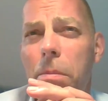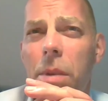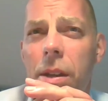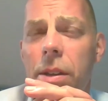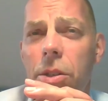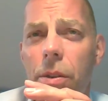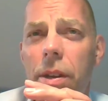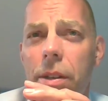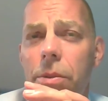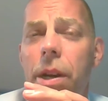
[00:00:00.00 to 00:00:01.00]
So
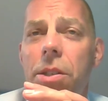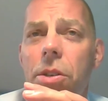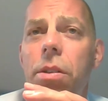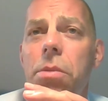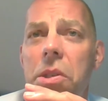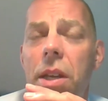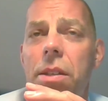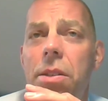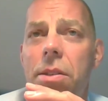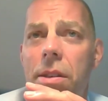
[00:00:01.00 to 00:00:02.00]
under the right
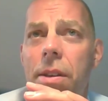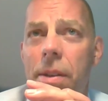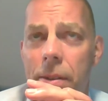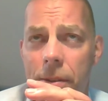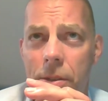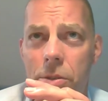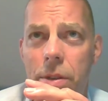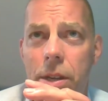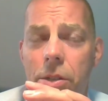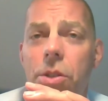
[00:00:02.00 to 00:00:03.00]
circumstances,
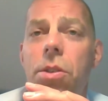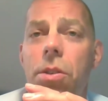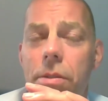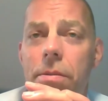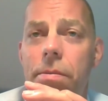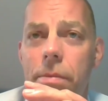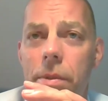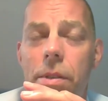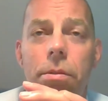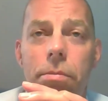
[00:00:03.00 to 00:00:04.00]
strategists are, you
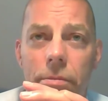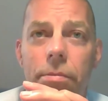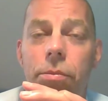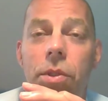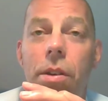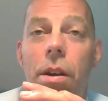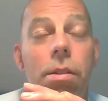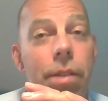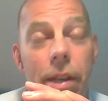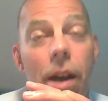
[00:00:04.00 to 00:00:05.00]
know,
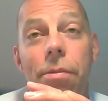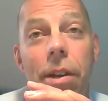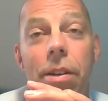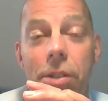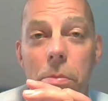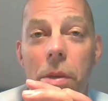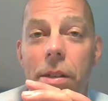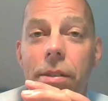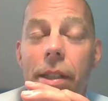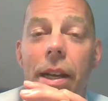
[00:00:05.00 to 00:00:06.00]
they are very
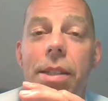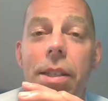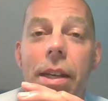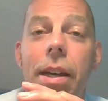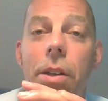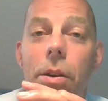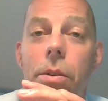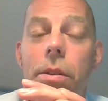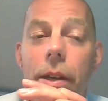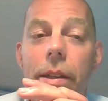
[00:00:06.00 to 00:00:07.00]
smart, the guys that I know,
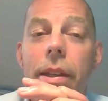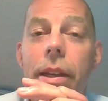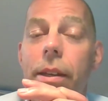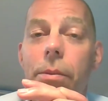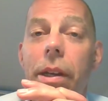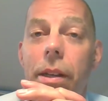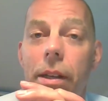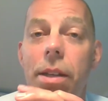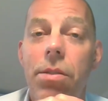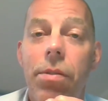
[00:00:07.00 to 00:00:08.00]
and they can
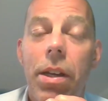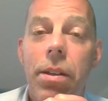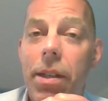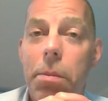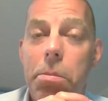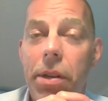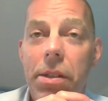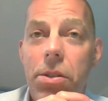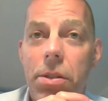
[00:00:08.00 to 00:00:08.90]
recognize the value that brings.